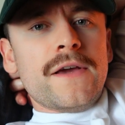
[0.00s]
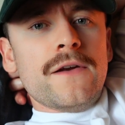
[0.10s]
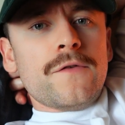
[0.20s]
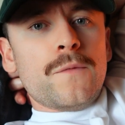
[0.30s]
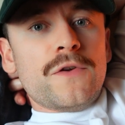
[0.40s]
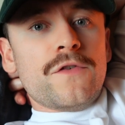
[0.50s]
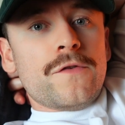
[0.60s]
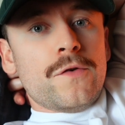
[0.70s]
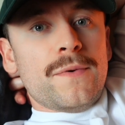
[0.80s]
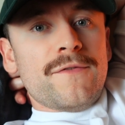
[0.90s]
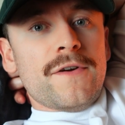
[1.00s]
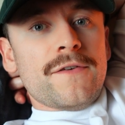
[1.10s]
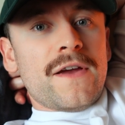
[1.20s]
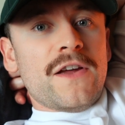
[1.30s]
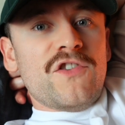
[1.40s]
kilos, which is
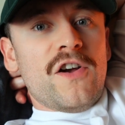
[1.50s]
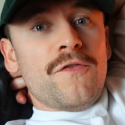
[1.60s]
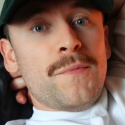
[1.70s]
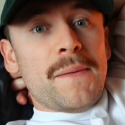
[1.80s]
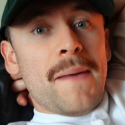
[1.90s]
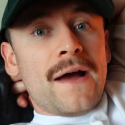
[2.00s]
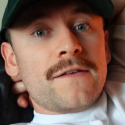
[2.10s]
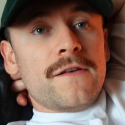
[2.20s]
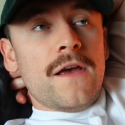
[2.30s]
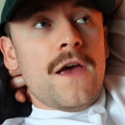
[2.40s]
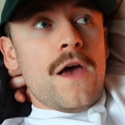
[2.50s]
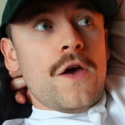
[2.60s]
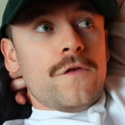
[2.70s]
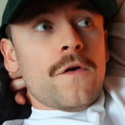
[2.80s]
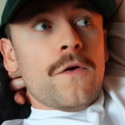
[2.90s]
2.5 kg off my max.
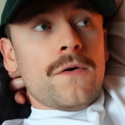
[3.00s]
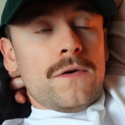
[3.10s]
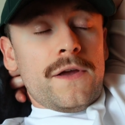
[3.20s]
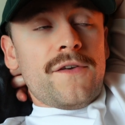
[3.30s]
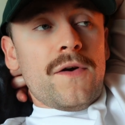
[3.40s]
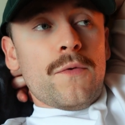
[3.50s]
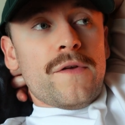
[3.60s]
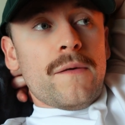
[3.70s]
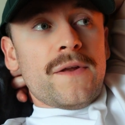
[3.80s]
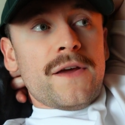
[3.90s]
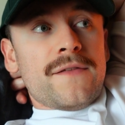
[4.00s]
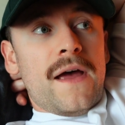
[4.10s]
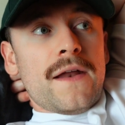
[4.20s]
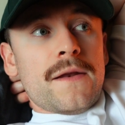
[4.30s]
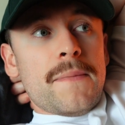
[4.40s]
So if I was able to hit
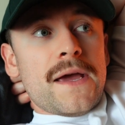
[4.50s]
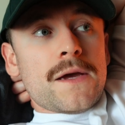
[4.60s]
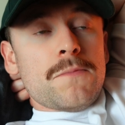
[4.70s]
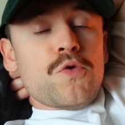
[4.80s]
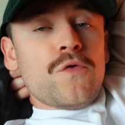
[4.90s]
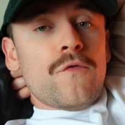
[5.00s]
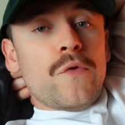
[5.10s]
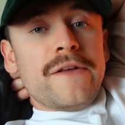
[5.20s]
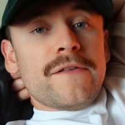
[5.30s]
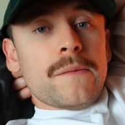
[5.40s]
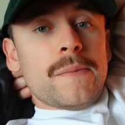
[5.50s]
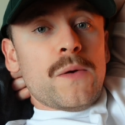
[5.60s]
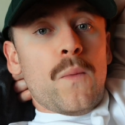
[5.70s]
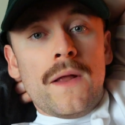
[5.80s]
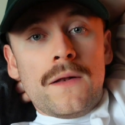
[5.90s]
that and make it move reasonably
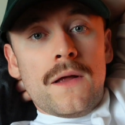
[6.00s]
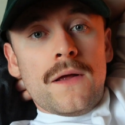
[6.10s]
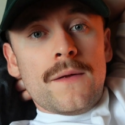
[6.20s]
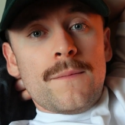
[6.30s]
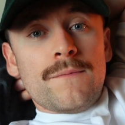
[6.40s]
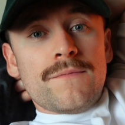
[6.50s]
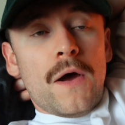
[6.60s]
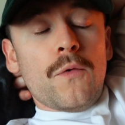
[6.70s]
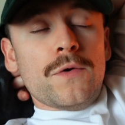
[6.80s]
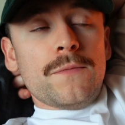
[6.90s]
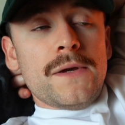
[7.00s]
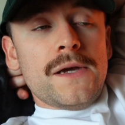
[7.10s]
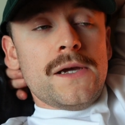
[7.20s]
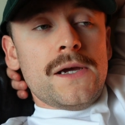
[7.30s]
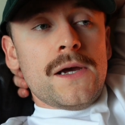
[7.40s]
well, that would
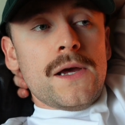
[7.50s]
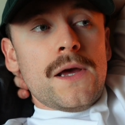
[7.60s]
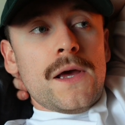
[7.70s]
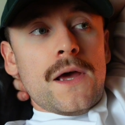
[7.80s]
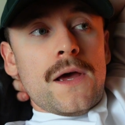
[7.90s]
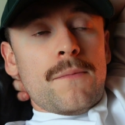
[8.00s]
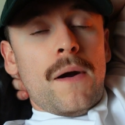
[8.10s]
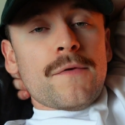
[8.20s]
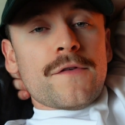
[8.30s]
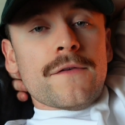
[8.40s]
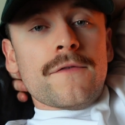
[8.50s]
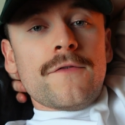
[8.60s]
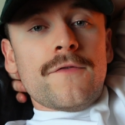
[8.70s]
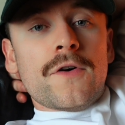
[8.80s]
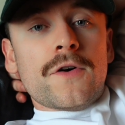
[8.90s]
be promising
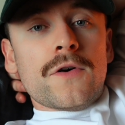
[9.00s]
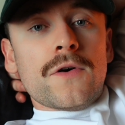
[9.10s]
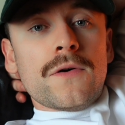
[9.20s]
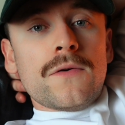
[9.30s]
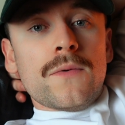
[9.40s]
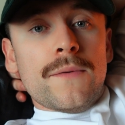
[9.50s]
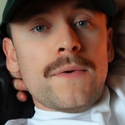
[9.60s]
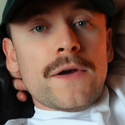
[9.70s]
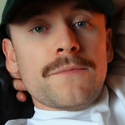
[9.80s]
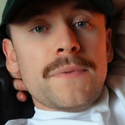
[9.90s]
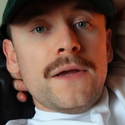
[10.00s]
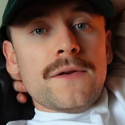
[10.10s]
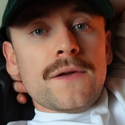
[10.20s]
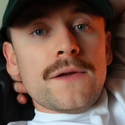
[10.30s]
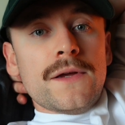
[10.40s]
for when we
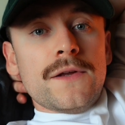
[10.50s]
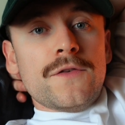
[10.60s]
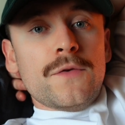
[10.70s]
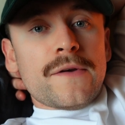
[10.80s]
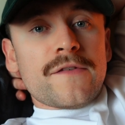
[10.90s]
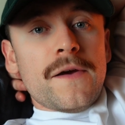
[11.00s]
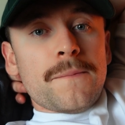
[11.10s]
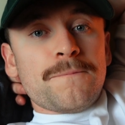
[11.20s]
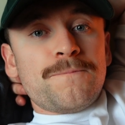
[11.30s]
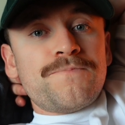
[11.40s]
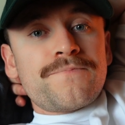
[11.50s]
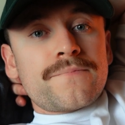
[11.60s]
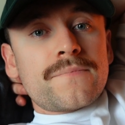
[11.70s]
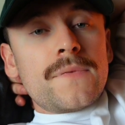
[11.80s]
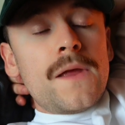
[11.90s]
compete in 2 weeks' time.
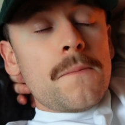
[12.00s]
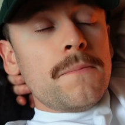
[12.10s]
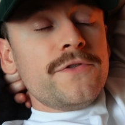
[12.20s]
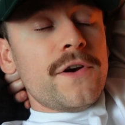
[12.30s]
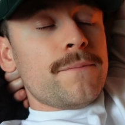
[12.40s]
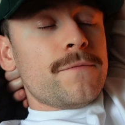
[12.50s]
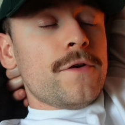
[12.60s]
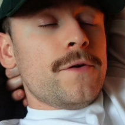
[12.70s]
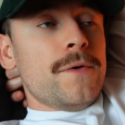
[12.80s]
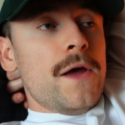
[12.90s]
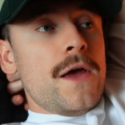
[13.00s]
But yeah, so